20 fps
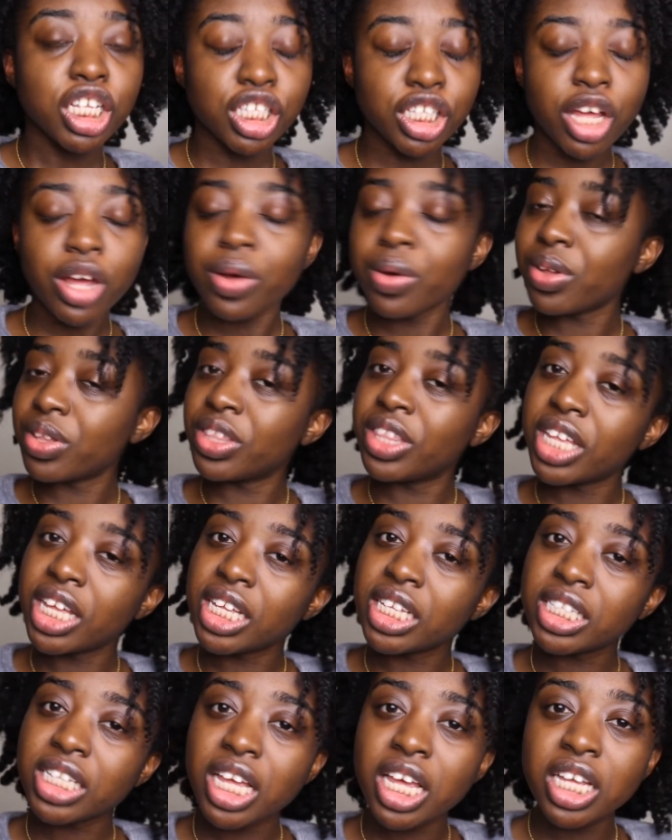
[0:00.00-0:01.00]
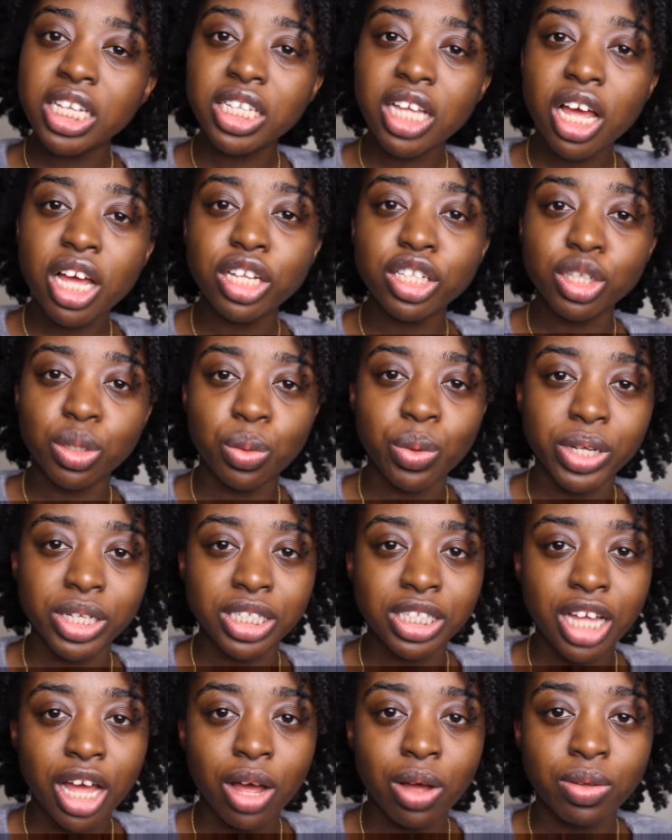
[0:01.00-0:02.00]
So this is a
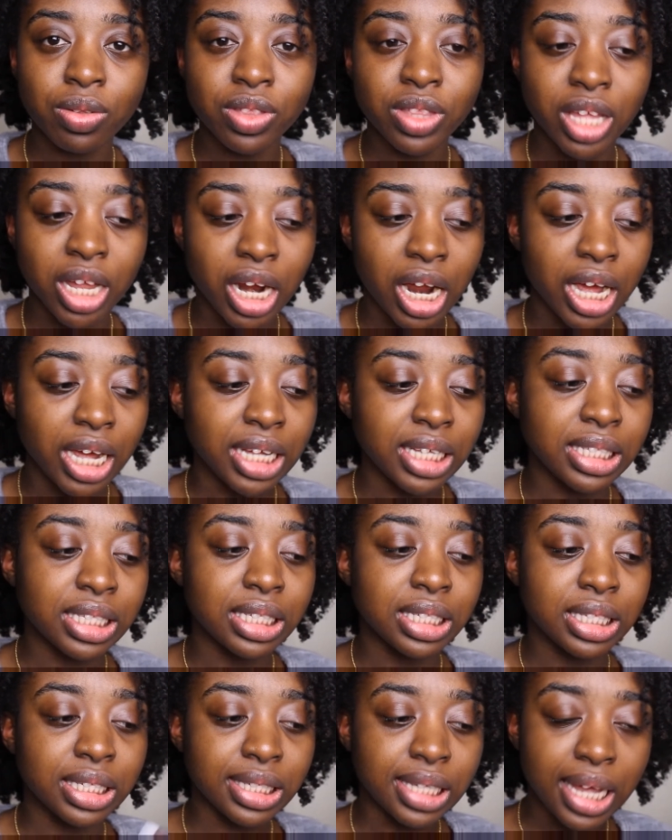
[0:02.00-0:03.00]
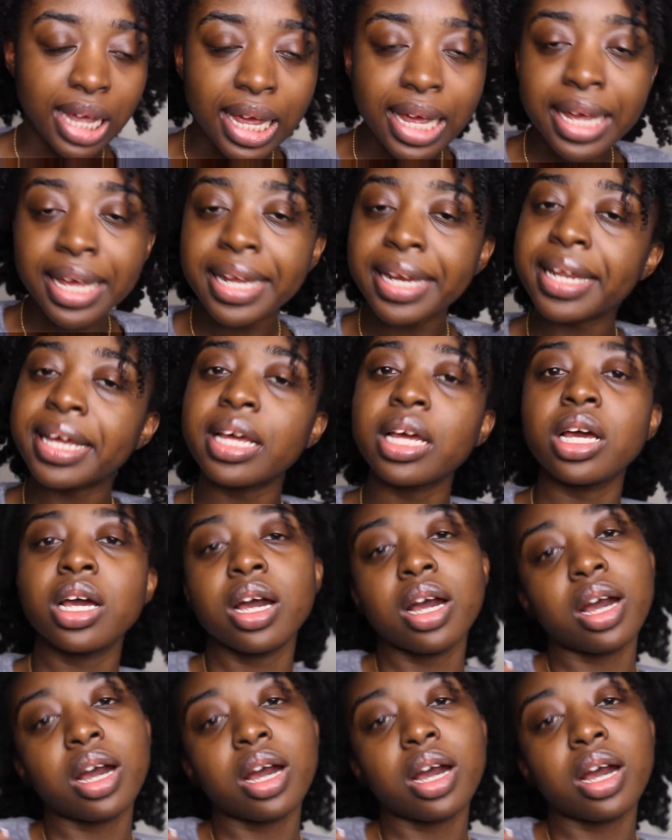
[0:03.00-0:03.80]
twist out that I did